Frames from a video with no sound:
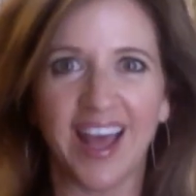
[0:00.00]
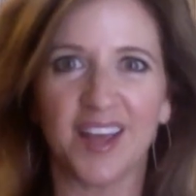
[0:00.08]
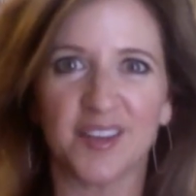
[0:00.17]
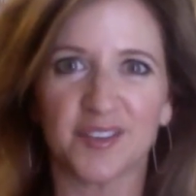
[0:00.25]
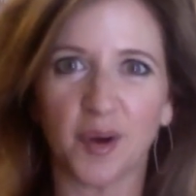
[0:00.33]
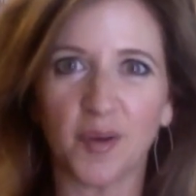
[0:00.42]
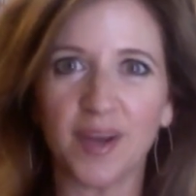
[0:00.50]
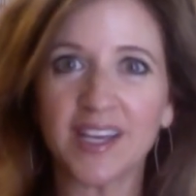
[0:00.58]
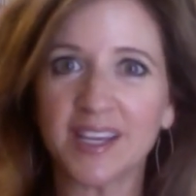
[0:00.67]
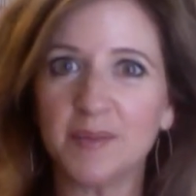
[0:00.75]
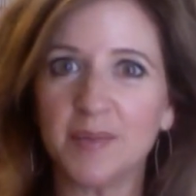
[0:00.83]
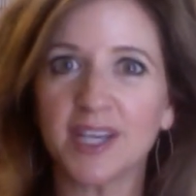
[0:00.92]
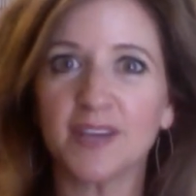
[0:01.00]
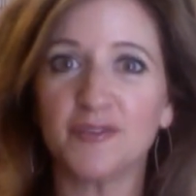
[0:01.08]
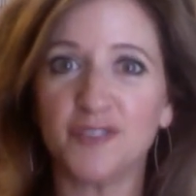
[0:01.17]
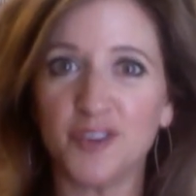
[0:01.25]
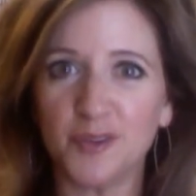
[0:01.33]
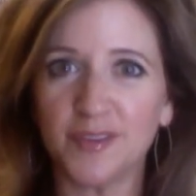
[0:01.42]
So it can be
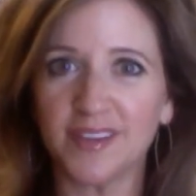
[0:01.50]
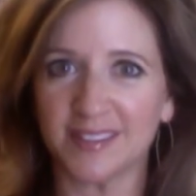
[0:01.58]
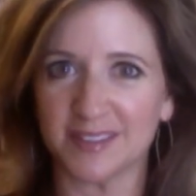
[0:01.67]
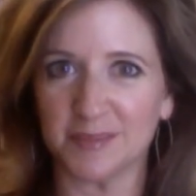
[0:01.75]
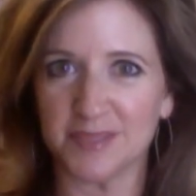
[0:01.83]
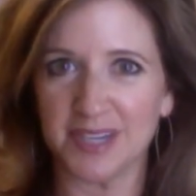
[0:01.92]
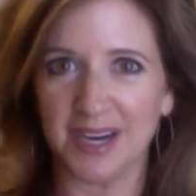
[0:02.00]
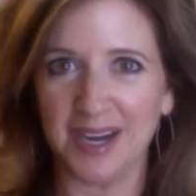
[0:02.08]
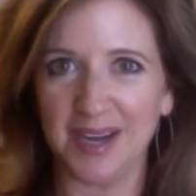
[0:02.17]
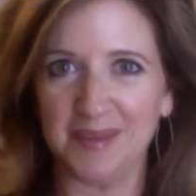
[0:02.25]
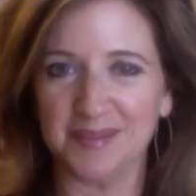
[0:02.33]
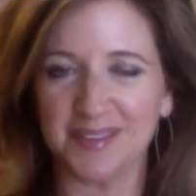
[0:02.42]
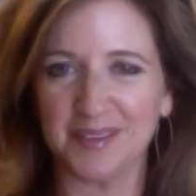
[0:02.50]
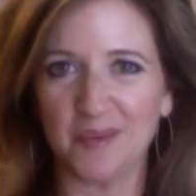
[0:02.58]
confusing sometimes